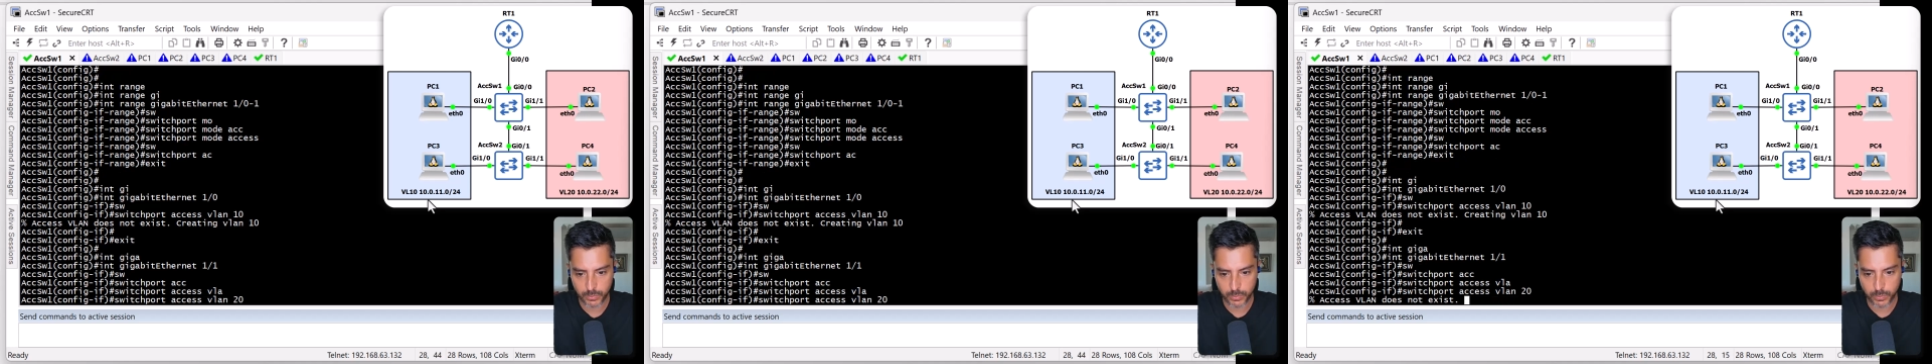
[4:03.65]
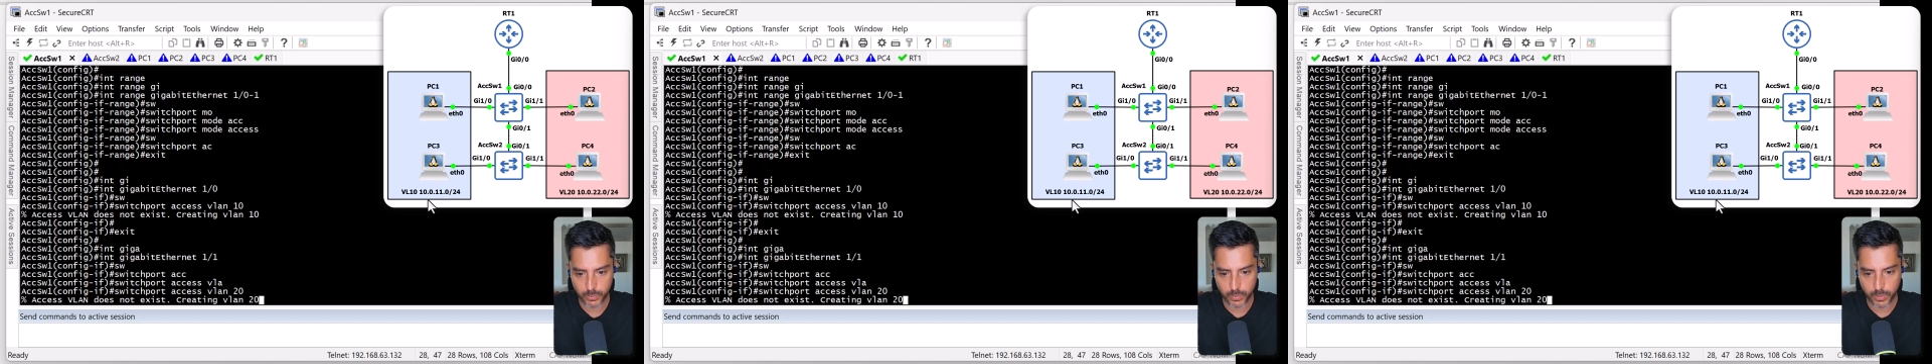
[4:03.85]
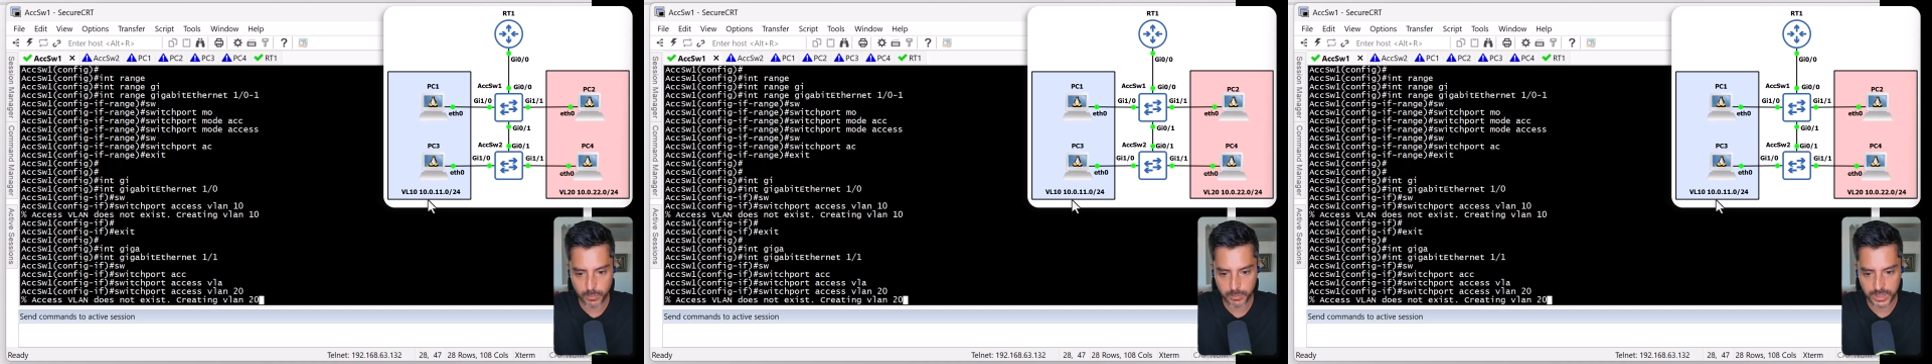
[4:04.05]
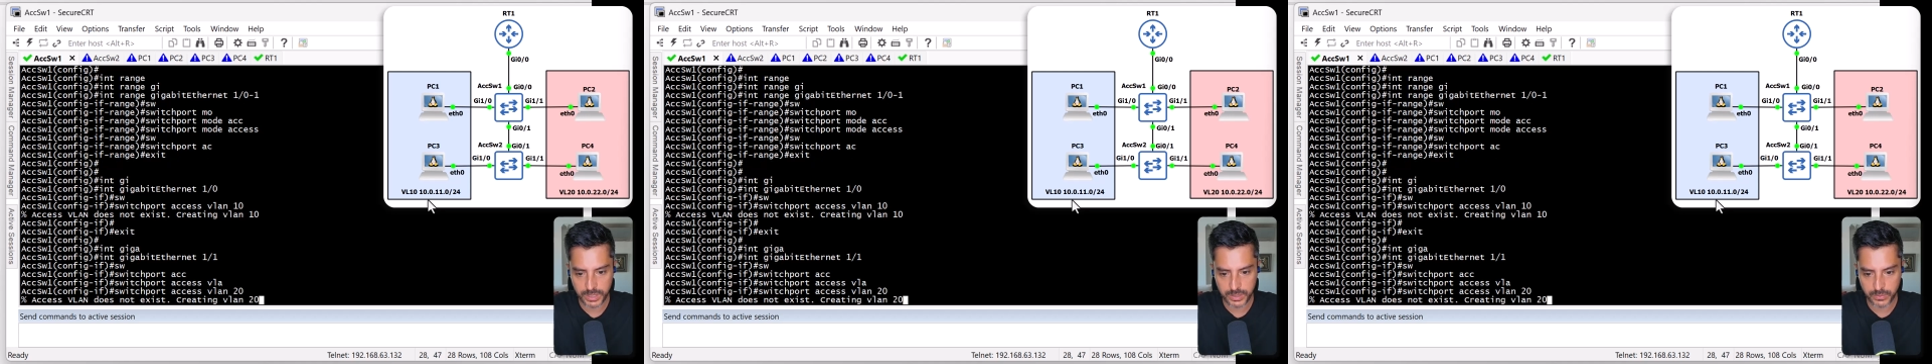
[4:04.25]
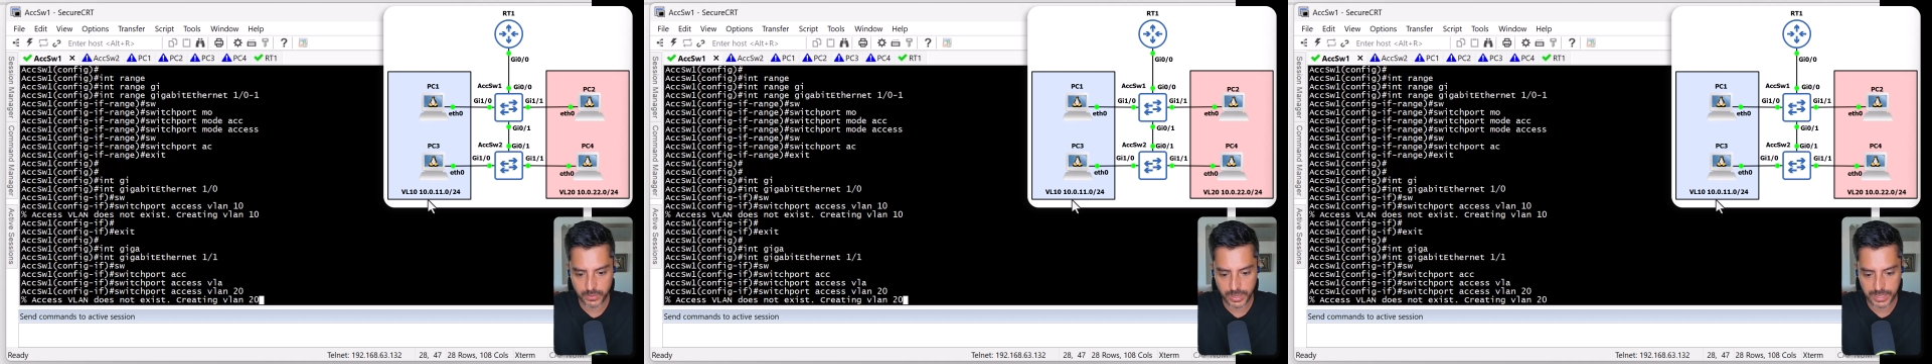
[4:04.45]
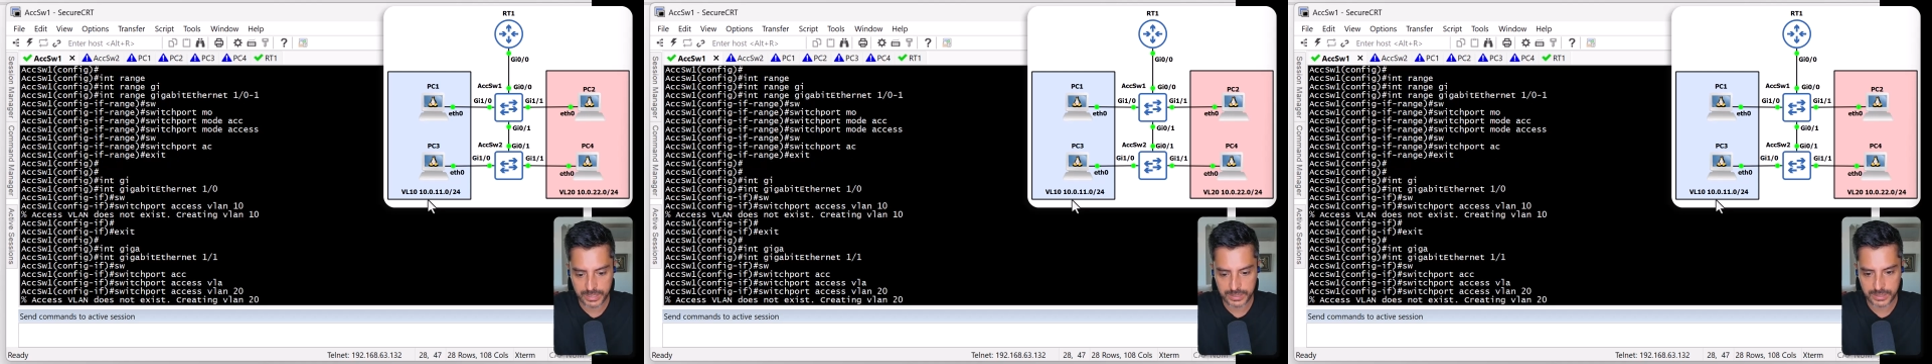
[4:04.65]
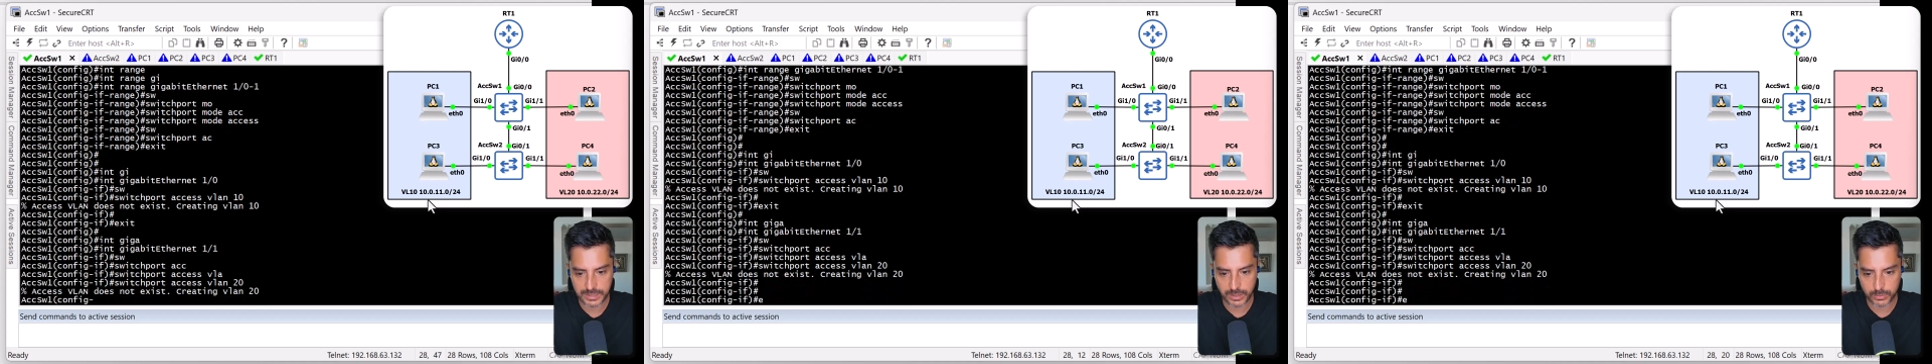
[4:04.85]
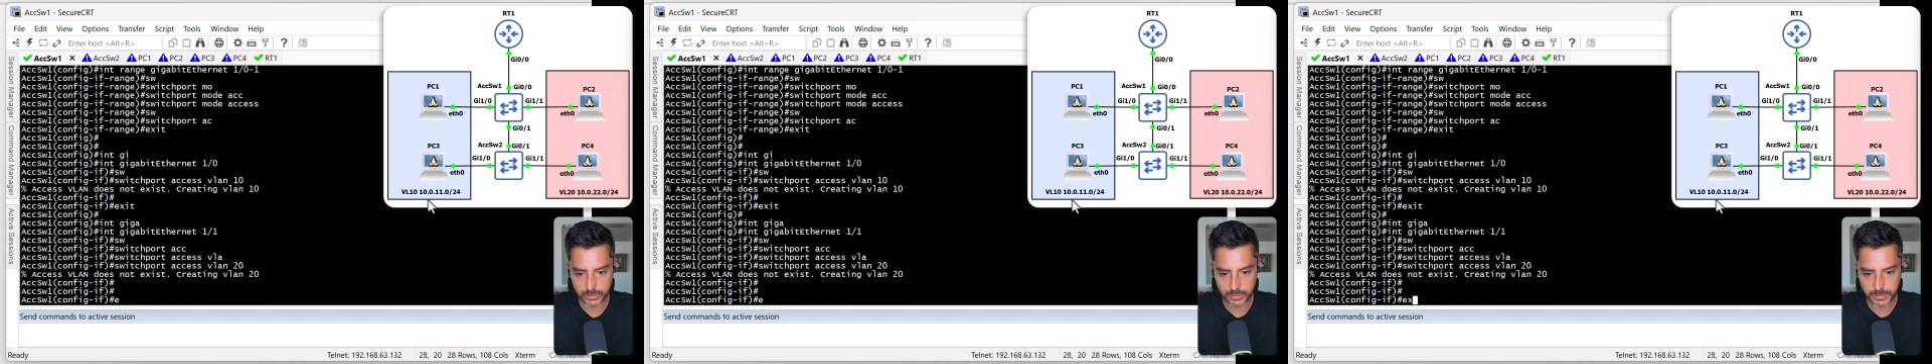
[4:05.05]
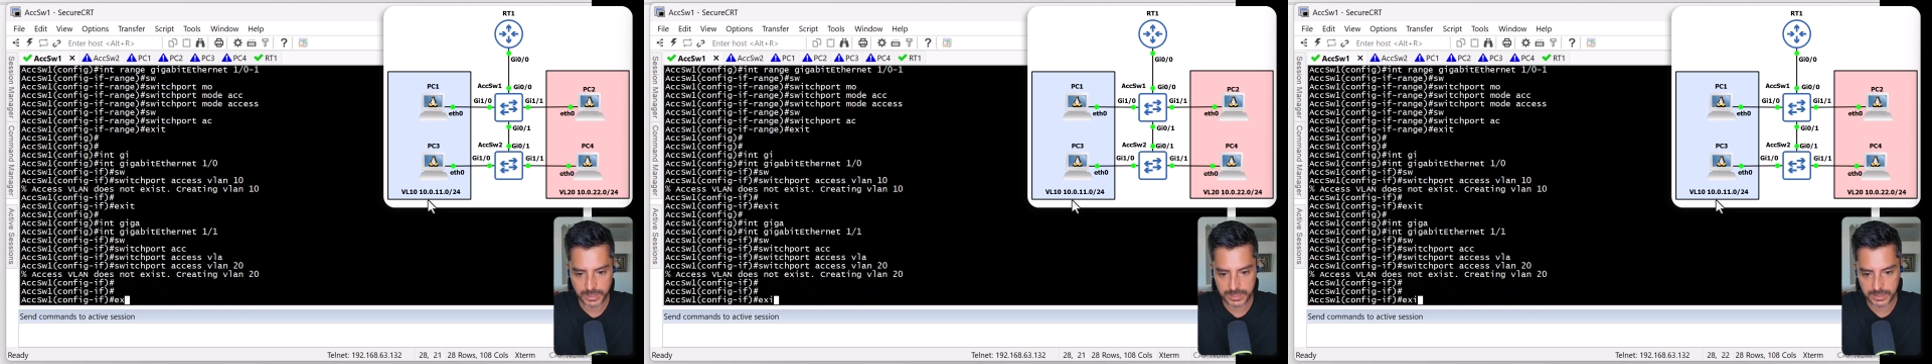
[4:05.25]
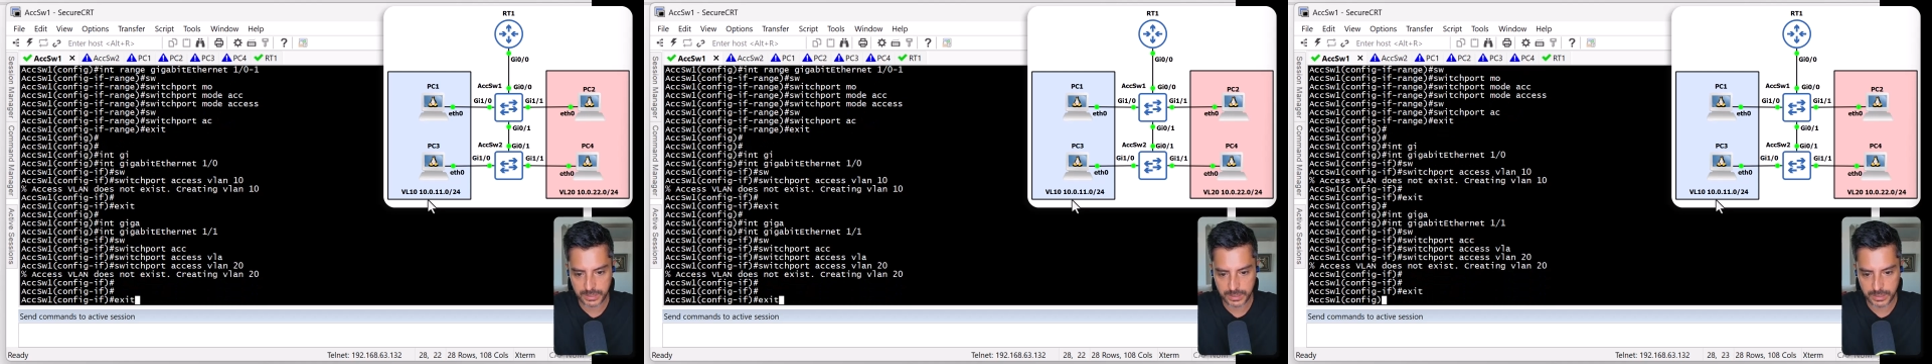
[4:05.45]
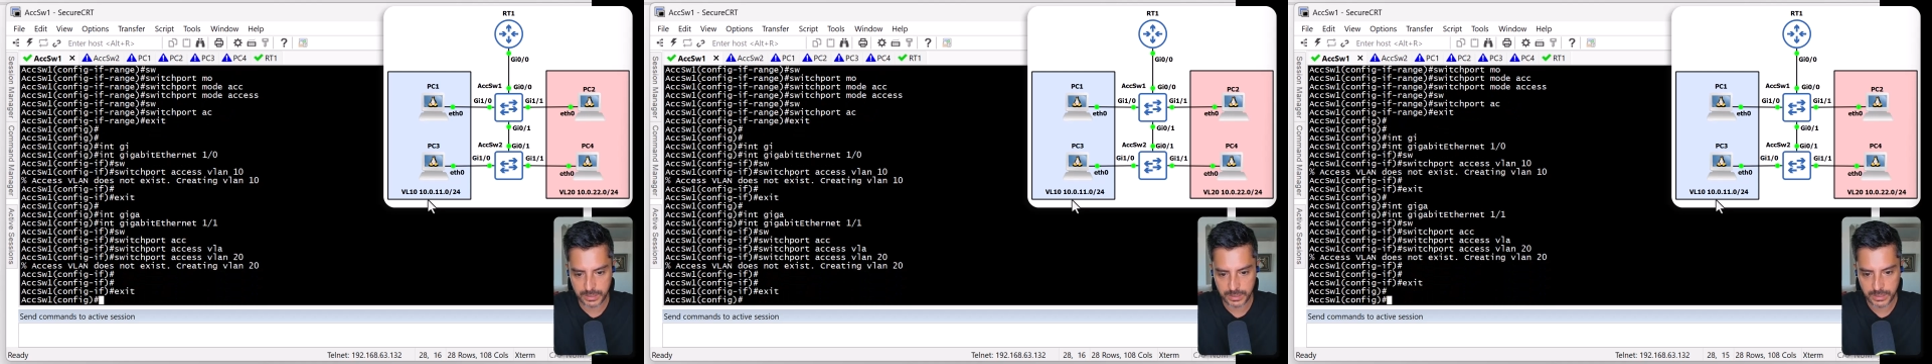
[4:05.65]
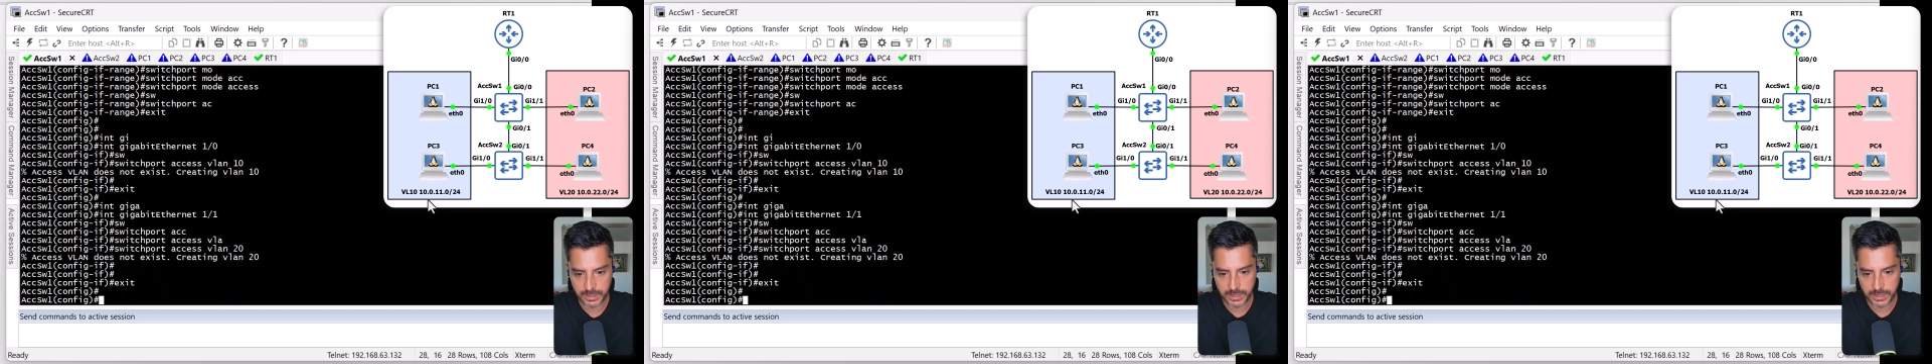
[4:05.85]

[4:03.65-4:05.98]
won't be created automatically.